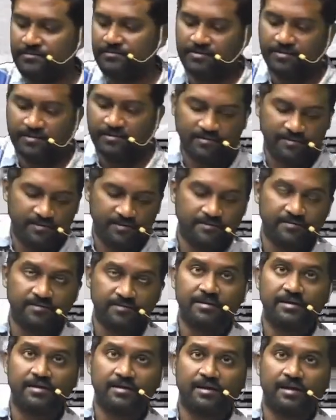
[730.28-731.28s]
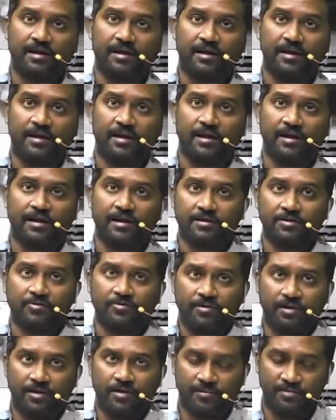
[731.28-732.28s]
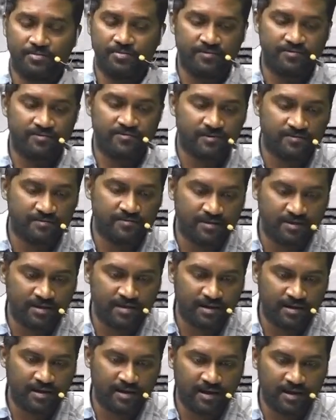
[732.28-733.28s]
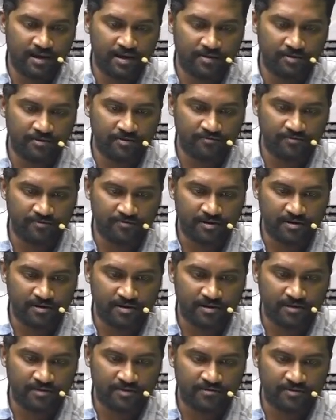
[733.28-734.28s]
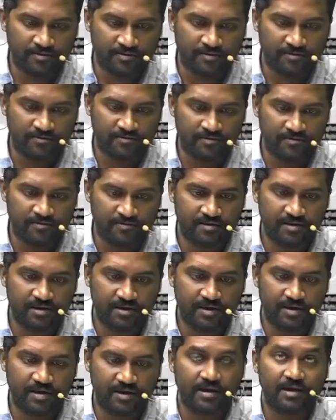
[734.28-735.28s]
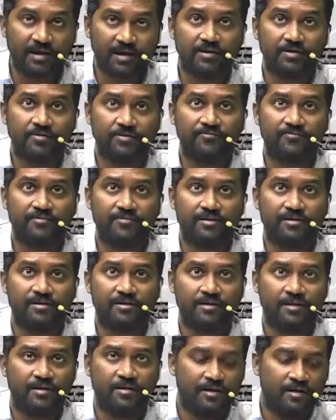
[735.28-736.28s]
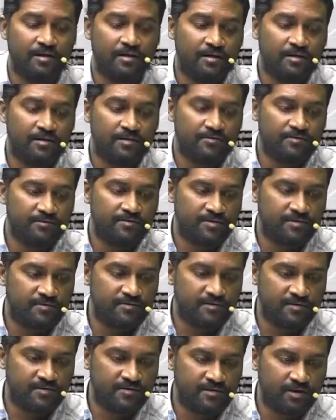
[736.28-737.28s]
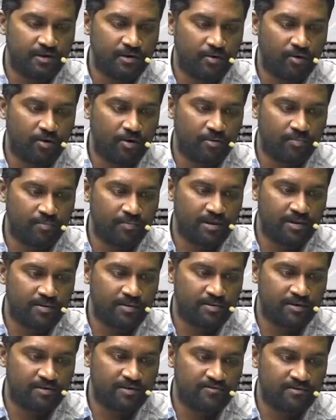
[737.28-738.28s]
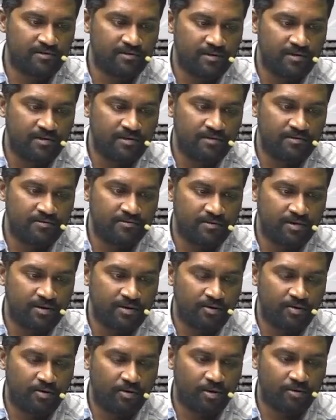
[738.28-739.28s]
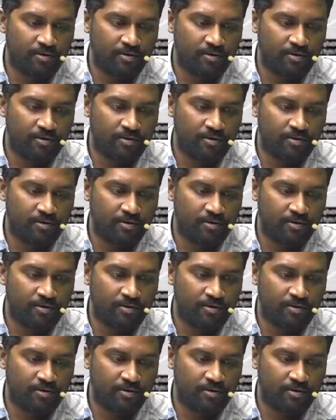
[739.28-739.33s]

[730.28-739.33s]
So this is the negative image, this is the negative filter. So this is the negative filter. So this is a normal image. So in